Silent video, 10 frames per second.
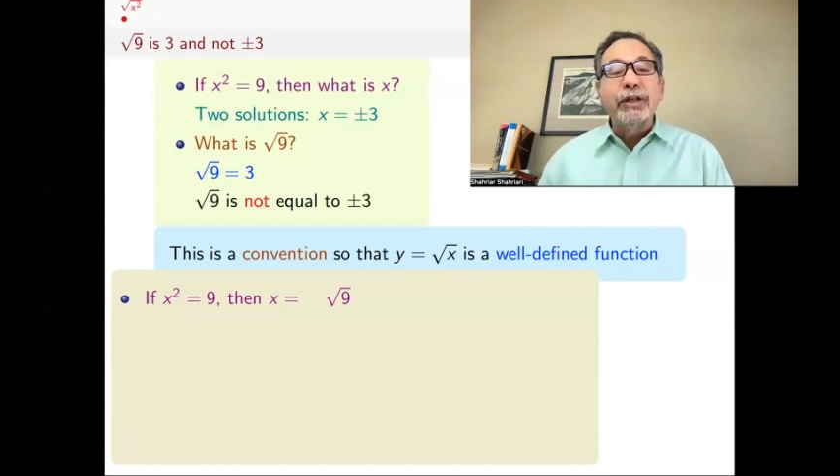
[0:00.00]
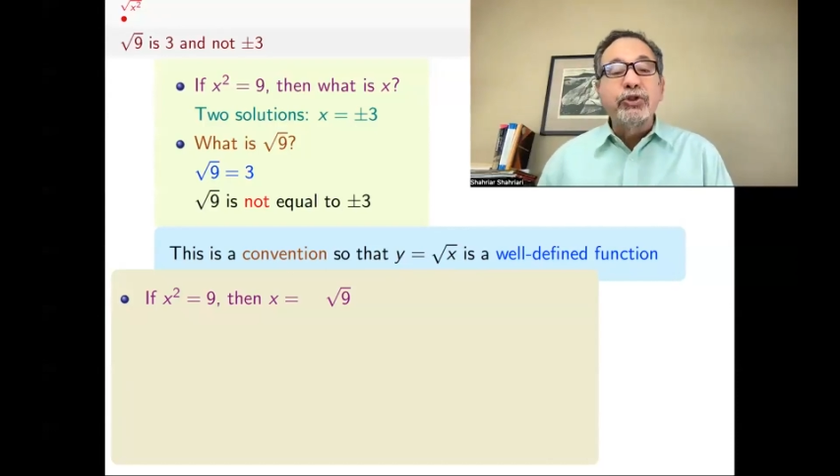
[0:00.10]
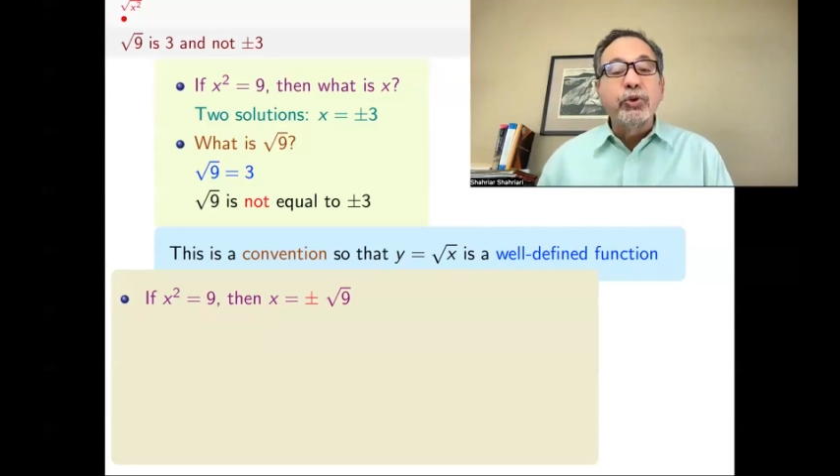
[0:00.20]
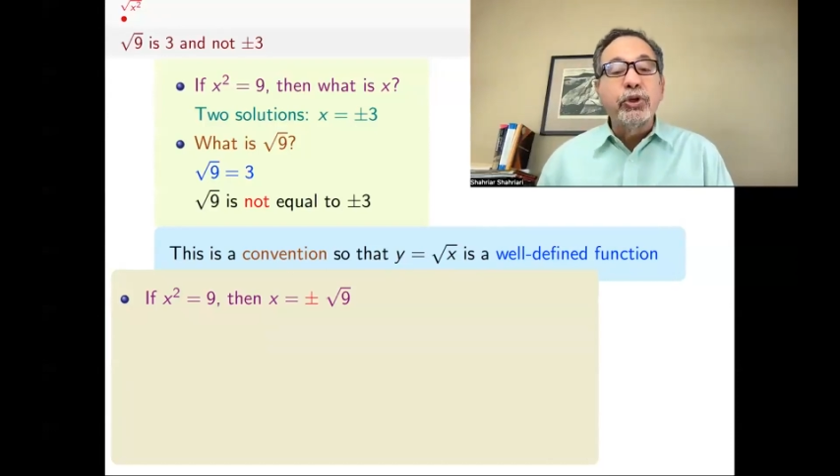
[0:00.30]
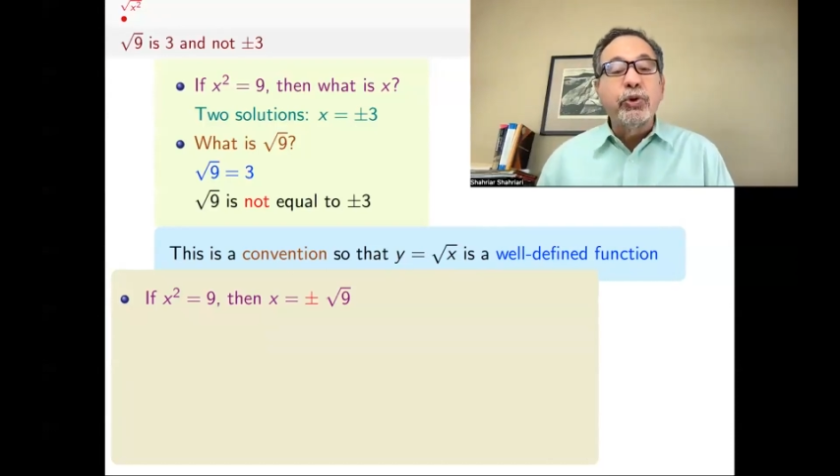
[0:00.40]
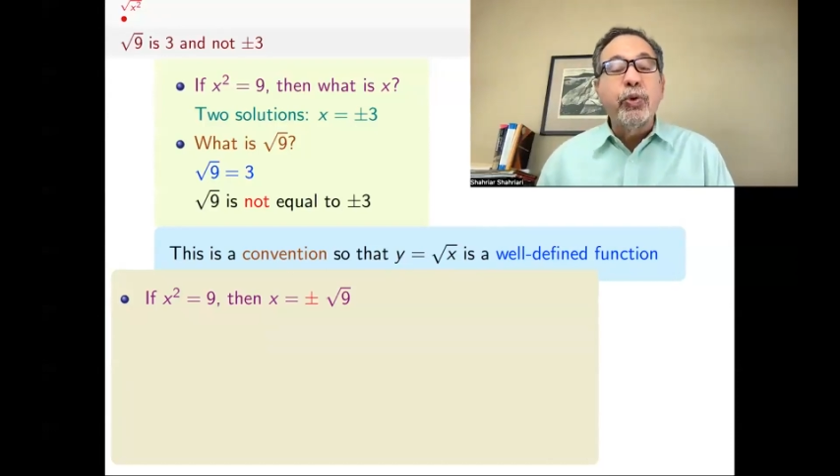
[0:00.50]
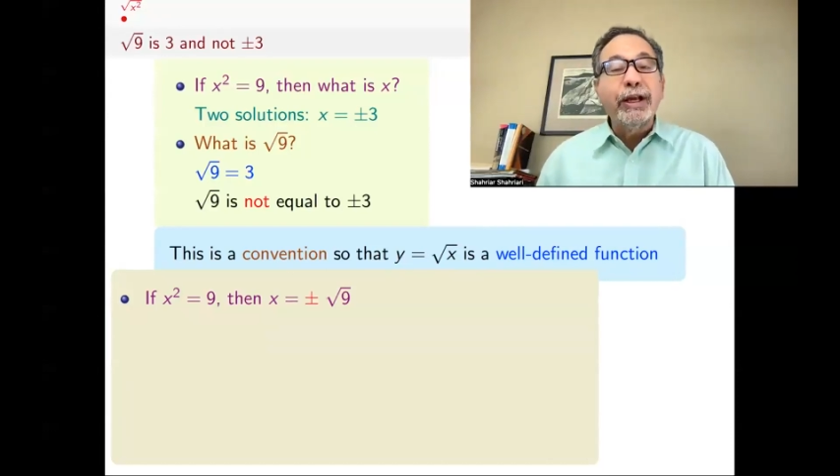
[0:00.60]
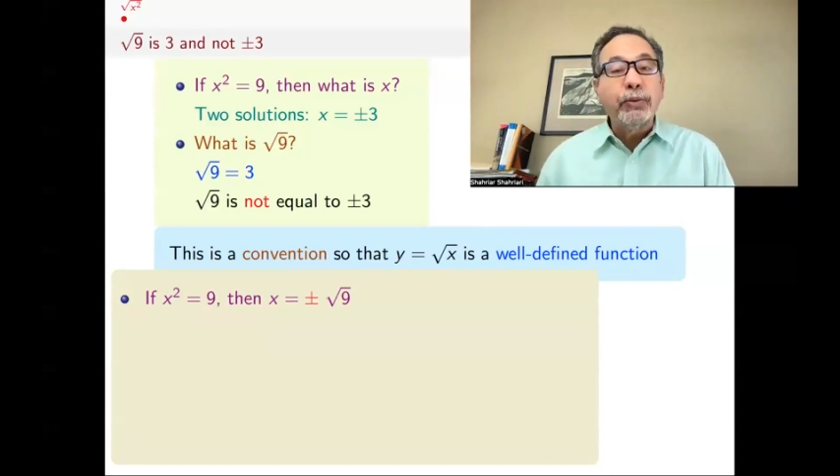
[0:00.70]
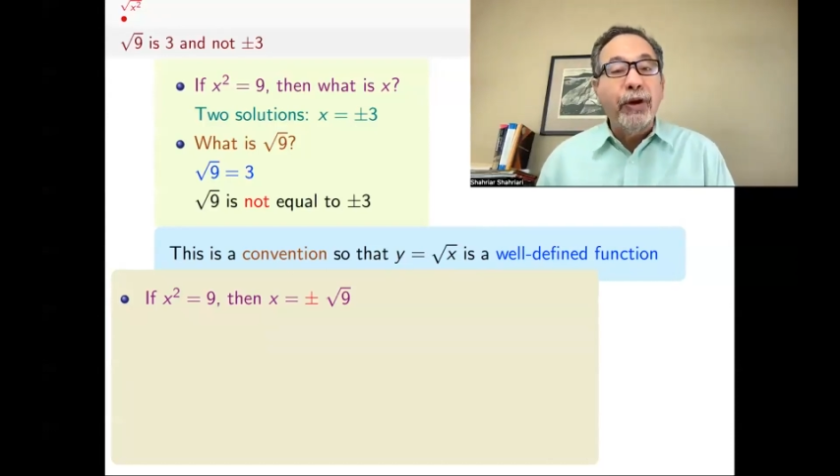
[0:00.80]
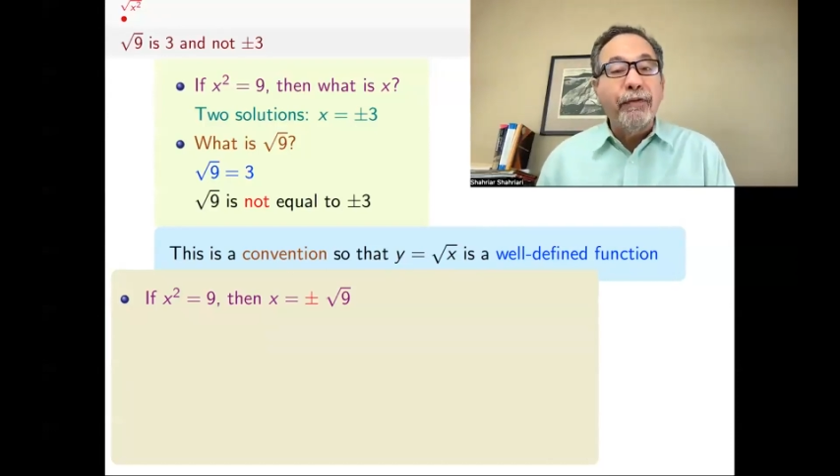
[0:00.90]
And so the
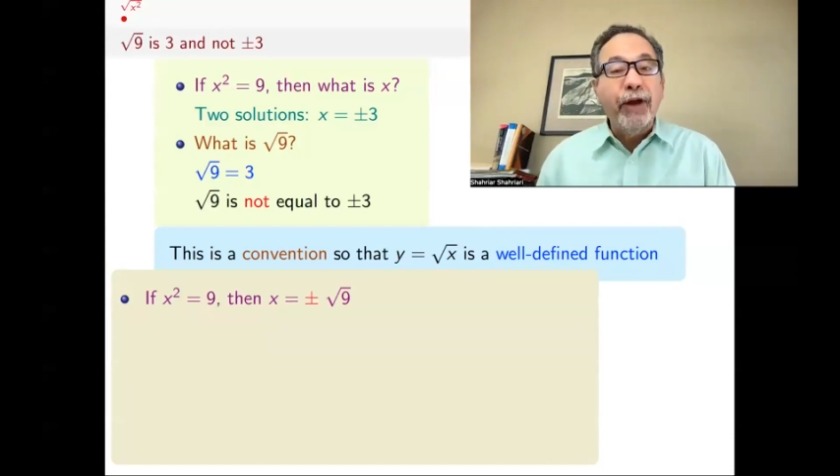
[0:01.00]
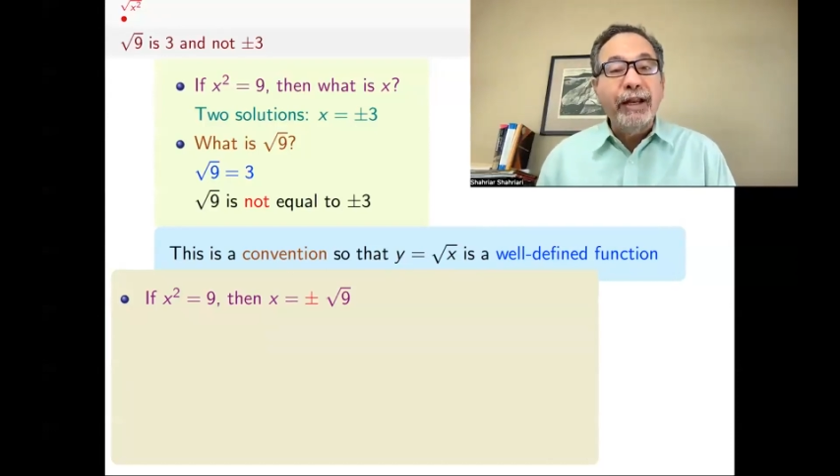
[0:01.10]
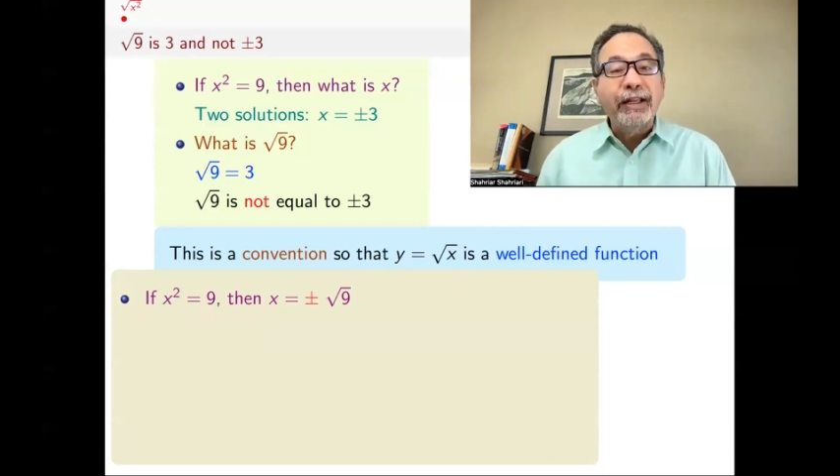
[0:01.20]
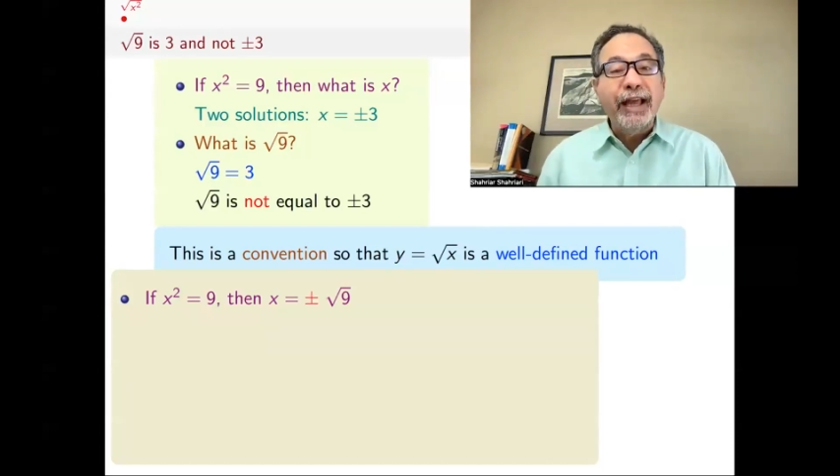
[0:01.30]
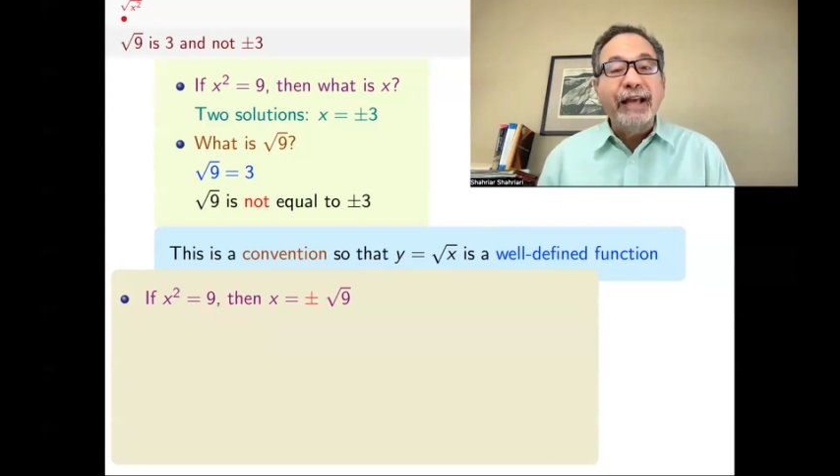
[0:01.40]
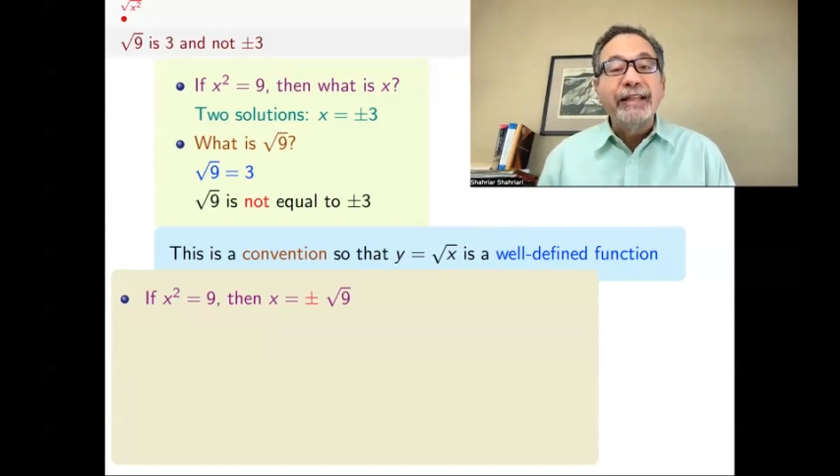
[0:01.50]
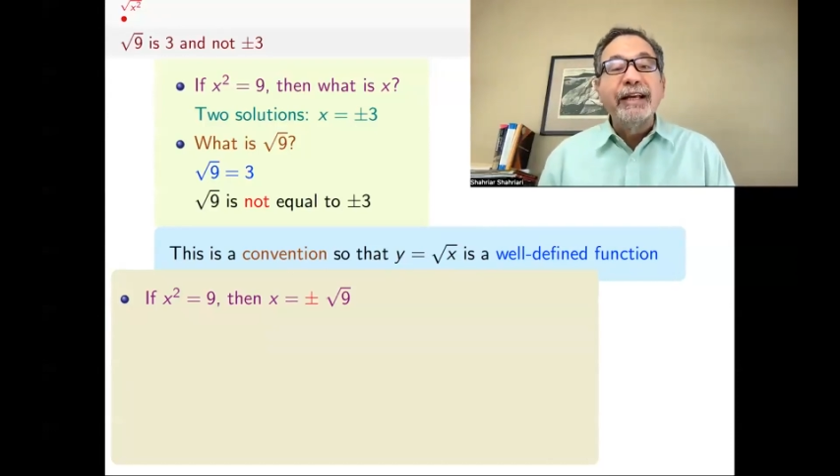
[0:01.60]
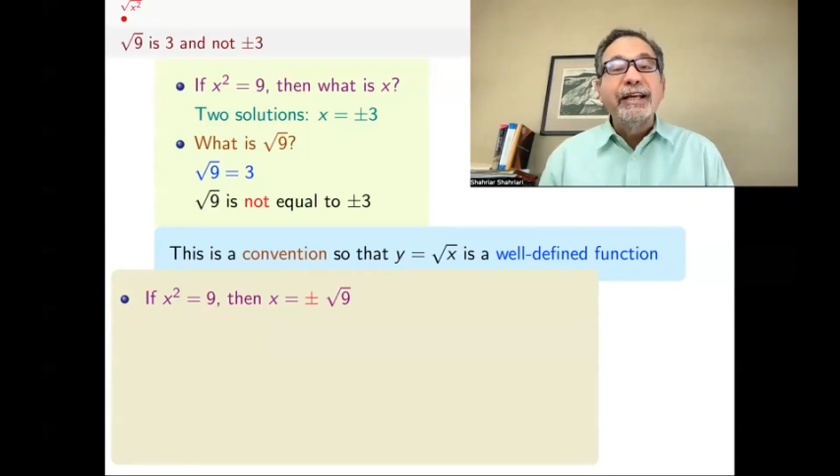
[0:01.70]
correct way of writing that